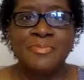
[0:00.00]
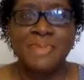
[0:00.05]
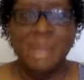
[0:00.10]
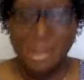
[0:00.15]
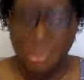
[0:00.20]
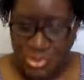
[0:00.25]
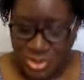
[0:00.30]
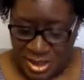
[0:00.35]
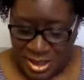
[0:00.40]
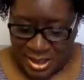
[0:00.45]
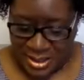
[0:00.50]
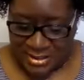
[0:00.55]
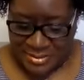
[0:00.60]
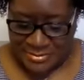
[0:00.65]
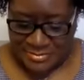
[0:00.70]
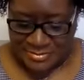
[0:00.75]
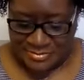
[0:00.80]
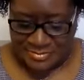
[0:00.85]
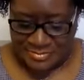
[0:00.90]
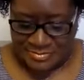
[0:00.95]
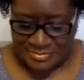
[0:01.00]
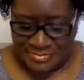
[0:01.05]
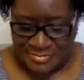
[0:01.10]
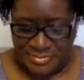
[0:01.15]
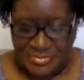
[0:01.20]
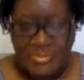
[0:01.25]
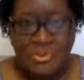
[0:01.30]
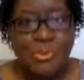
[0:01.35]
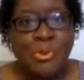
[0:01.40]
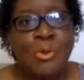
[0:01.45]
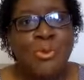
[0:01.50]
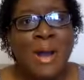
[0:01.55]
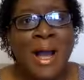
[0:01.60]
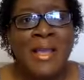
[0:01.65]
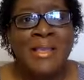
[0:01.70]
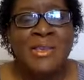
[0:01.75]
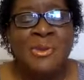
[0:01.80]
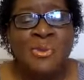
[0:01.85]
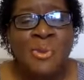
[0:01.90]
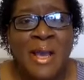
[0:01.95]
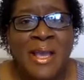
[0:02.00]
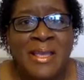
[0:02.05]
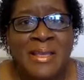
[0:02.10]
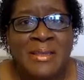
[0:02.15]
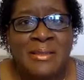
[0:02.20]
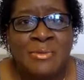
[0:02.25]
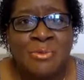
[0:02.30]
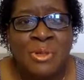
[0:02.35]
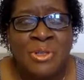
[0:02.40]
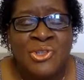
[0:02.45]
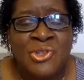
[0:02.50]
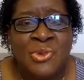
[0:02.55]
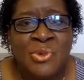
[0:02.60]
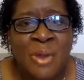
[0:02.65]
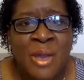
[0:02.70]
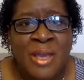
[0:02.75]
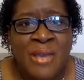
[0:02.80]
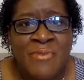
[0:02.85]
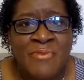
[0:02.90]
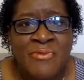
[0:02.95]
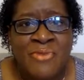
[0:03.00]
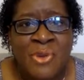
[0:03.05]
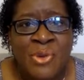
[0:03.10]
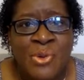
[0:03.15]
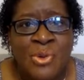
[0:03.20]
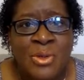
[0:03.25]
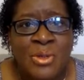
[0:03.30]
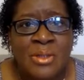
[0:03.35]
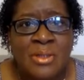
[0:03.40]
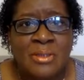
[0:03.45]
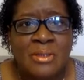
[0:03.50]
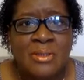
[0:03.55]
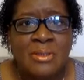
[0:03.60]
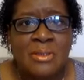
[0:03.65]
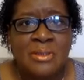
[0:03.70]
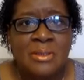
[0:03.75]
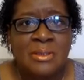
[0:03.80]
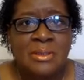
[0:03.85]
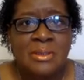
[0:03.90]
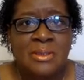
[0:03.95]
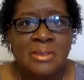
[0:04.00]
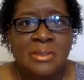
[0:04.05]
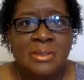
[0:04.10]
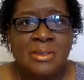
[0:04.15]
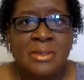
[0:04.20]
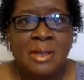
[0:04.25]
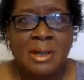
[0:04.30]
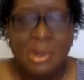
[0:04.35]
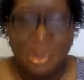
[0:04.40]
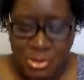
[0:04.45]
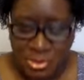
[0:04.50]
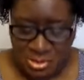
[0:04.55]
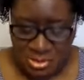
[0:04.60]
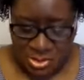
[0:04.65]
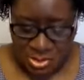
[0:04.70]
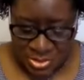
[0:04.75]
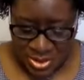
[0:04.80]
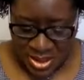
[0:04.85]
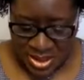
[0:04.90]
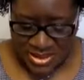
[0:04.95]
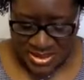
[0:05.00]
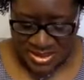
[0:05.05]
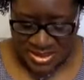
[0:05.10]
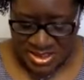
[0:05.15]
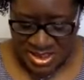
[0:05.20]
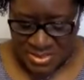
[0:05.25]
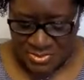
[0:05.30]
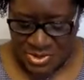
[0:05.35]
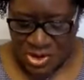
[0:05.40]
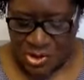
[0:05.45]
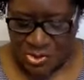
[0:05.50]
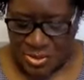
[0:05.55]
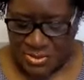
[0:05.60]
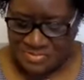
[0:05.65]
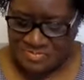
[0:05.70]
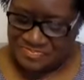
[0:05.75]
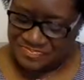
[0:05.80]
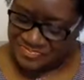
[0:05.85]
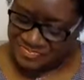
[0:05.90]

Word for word: okay. Well, why are you waiting? What you waiting for? Oh, okay, let's keep going.